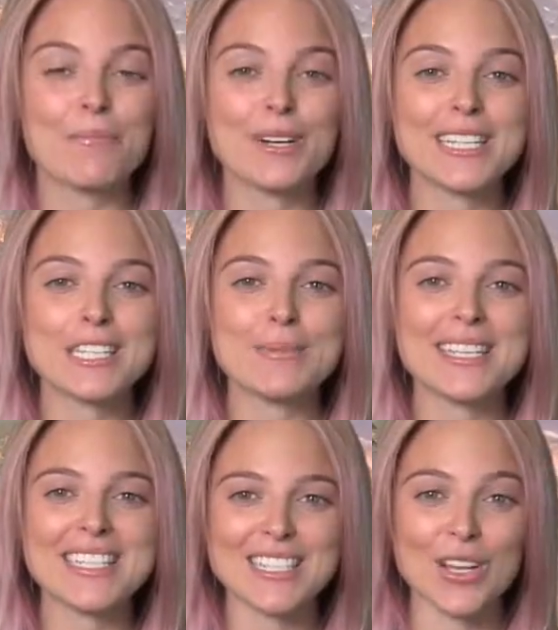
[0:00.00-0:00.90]
Britney
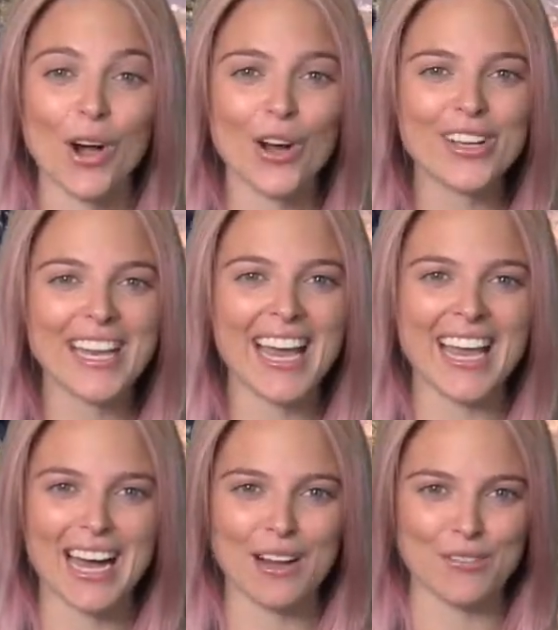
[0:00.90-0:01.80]
Spears is
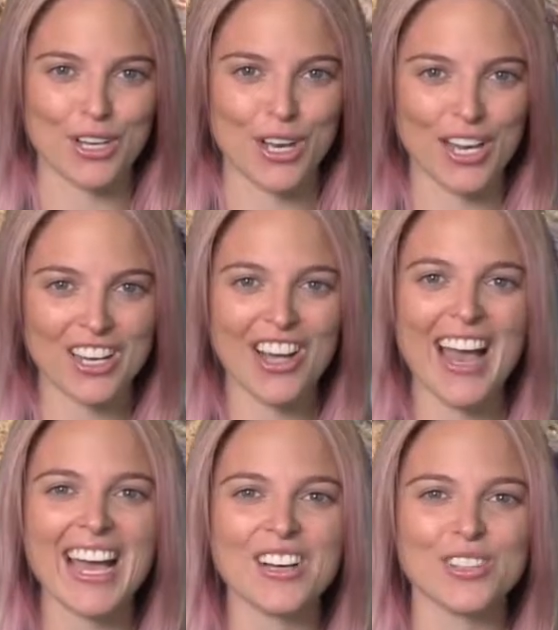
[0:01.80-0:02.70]
okay after hurting her
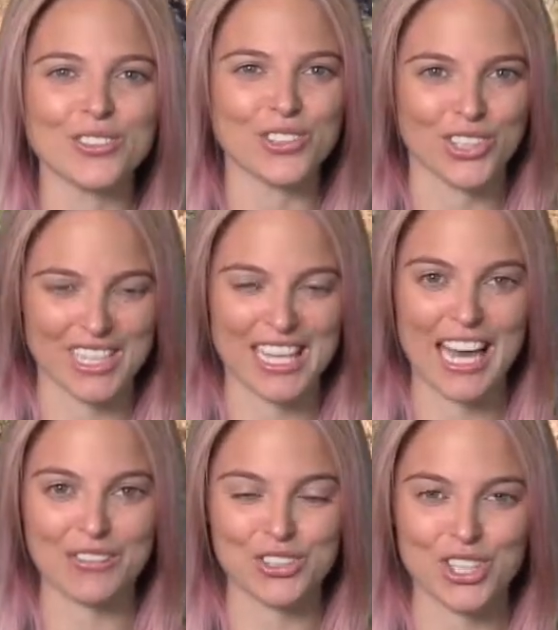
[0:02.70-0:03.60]
ankle during a
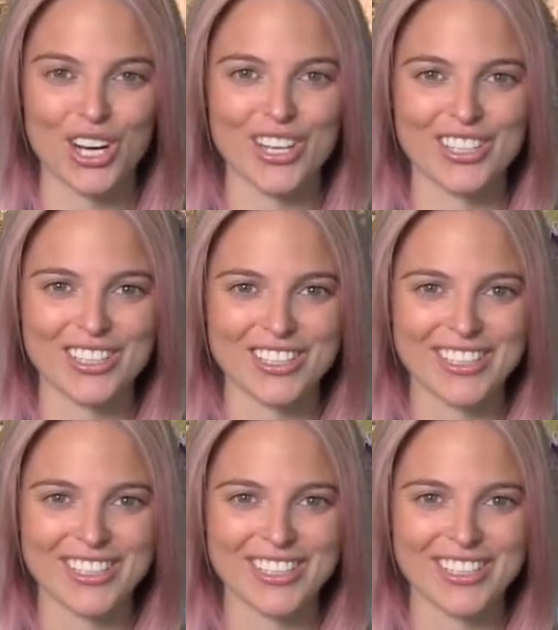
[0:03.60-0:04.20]
live show.